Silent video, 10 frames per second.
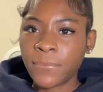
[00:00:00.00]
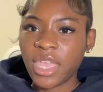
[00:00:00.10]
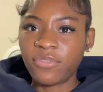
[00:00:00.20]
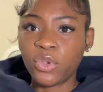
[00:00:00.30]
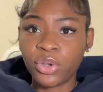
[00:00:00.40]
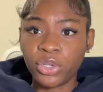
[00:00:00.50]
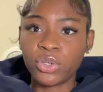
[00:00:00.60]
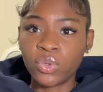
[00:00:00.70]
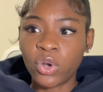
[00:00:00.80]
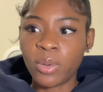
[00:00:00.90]
if you're in your
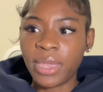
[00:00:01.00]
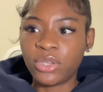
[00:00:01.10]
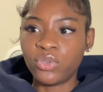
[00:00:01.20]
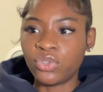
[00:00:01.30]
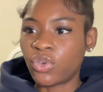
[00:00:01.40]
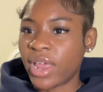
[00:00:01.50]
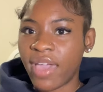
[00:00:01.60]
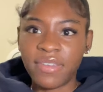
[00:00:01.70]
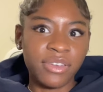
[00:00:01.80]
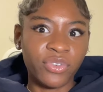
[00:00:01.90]
dorm and you don't
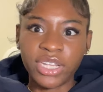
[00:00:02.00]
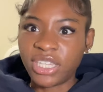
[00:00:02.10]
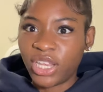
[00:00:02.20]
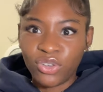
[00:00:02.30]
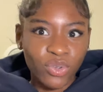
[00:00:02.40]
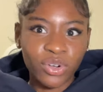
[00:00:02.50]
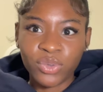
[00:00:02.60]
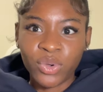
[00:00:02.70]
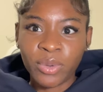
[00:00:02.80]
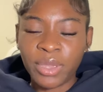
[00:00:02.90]
have any friends in your
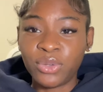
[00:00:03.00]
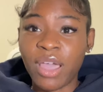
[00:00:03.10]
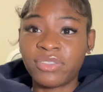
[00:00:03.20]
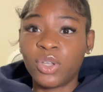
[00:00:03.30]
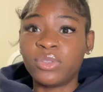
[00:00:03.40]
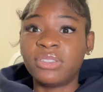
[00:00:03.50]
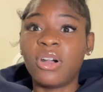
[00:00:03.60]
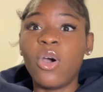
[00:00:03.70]
dorm and you have to go to